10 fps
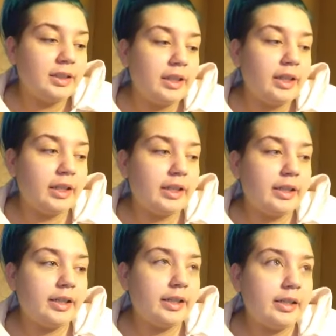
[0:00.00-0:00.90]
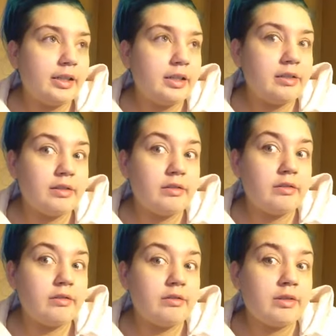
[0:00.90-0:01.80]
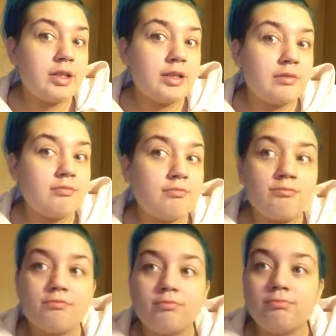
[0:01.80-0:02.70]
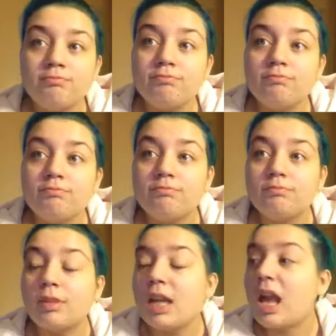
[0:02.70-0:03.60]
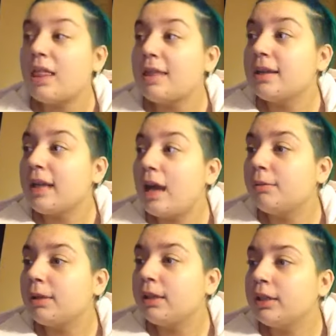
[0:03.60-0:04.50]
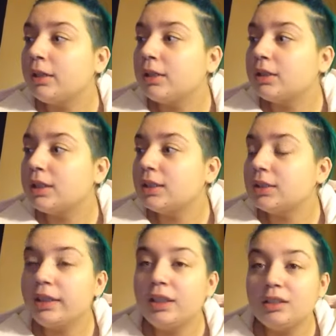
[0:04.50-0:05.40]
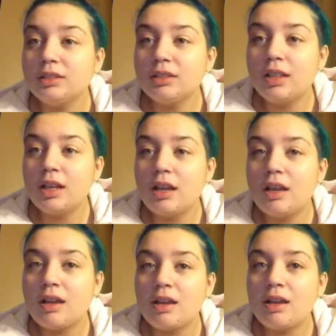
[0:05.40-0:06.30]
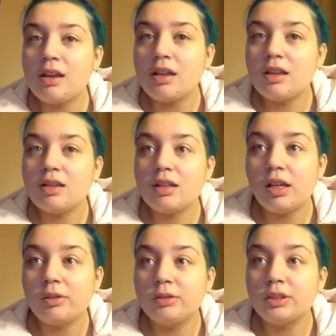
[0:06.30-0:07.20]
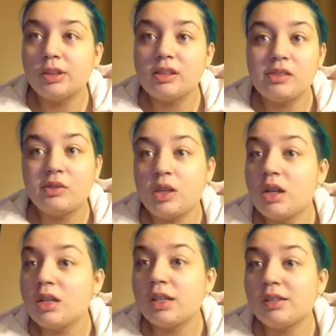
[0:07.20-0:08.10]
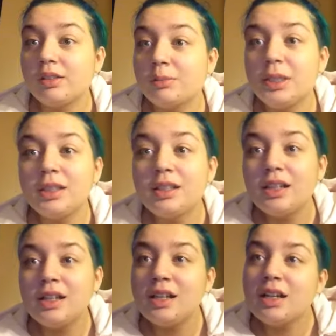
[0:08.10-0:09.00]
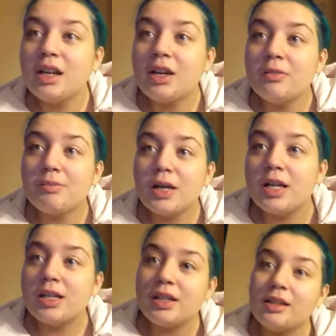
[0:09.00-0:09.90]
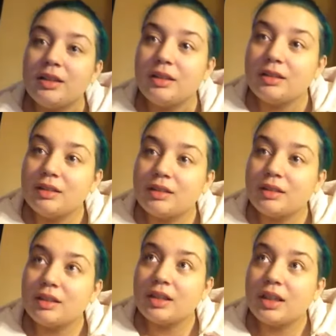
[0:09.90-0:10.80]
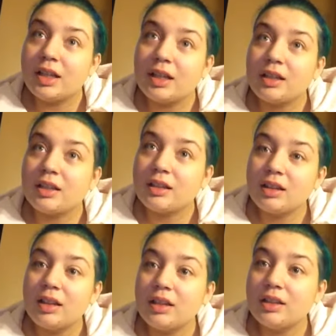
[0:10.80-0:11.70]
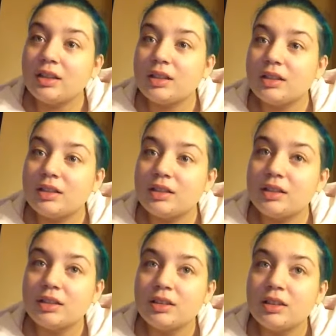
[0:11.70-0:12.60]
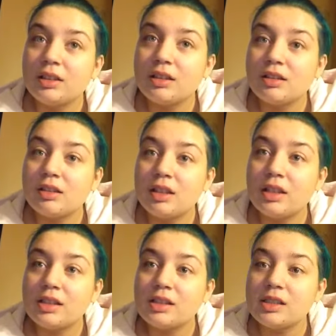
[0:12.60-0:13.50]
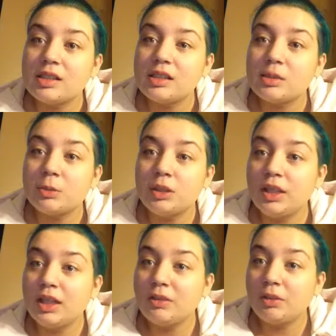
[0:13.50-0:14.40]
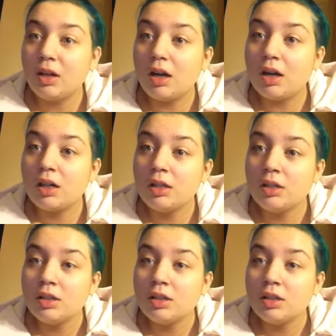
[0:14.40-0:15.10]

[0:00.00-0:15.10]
And hmm, I think now I'm going to go downstairs and eat. And I will start the vlog in a little bit. But I think this is the one take vlog.